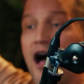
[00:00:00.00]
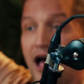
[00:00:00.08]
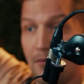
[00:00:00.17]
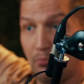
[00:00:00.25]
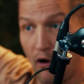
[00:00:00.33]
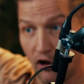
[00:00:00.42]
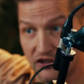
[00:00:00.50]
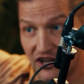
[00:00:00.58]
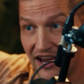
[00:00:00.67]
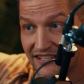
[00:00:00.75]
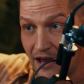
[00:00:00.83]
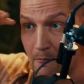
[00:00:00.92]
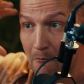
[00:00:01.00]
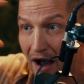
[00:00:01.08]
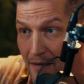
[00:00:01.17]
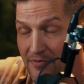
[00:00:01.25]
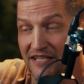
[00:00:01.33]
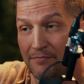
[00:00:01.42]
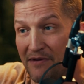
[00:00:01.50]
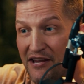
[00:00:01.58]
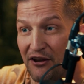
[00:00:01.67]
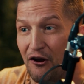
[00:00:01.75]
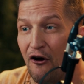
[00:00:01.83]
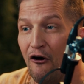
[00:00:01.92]
I apologize. I might be
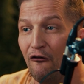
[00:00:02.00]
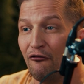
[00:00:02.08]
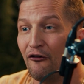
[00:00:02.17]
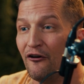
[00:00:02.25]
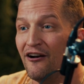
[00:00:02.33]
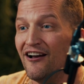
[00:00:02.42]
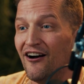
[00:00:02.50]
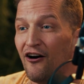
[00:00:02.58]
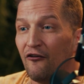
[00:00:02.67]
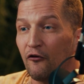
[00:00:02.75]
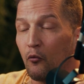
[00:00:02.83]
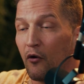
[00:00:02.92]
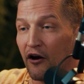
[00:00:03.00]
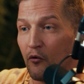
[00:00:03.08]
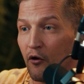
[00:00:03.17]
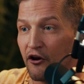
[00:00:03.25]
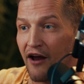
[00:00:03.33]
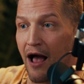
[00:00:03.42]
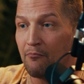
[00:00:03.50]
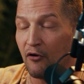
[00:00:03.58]
speaking over where you're at,